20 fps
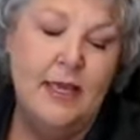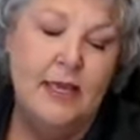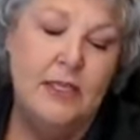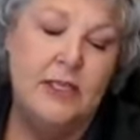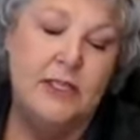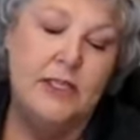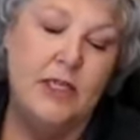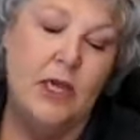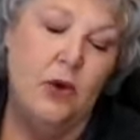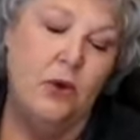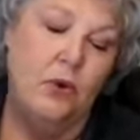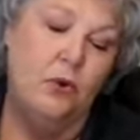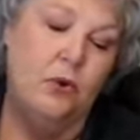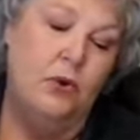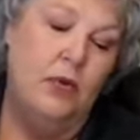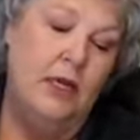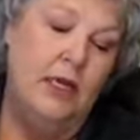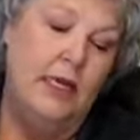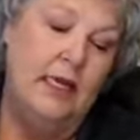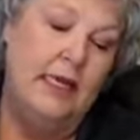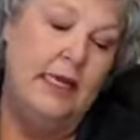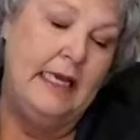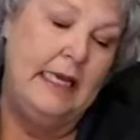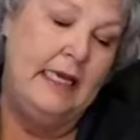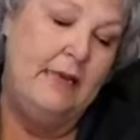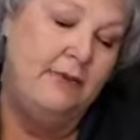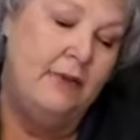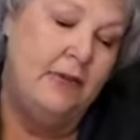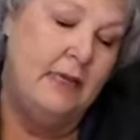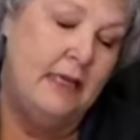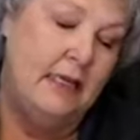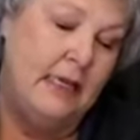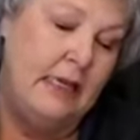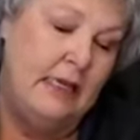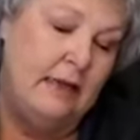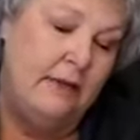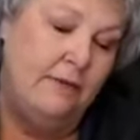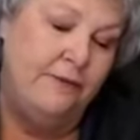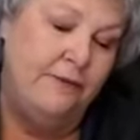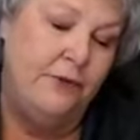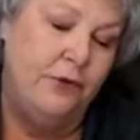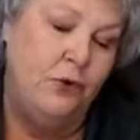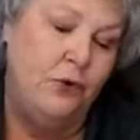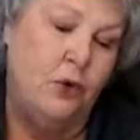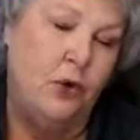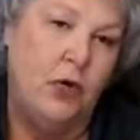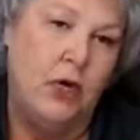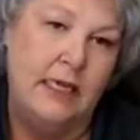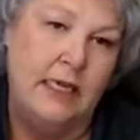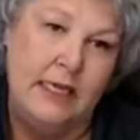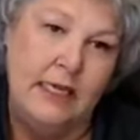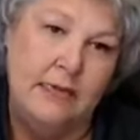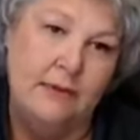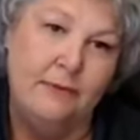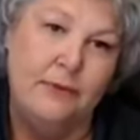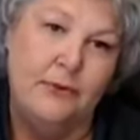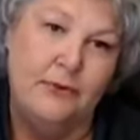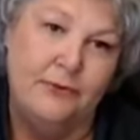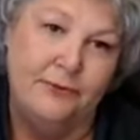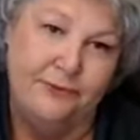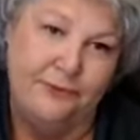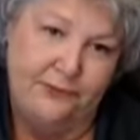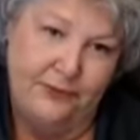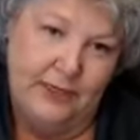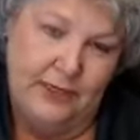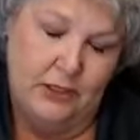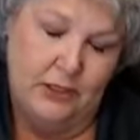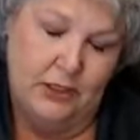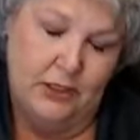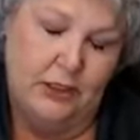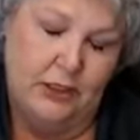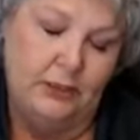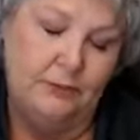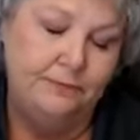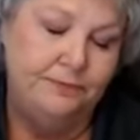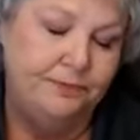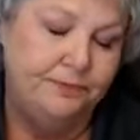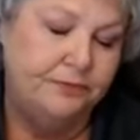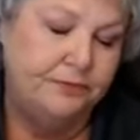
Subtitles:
So even if you're a kibble feeder,